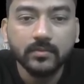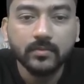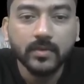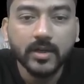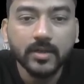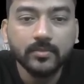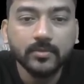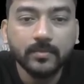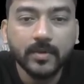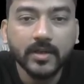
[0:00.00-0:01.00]
1
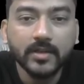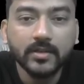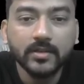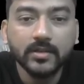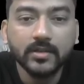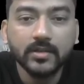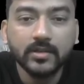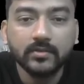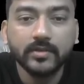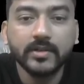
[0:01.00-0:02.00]
upon pi
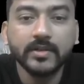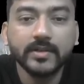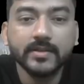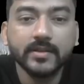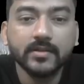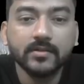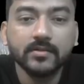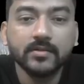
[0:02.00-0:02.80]
into integration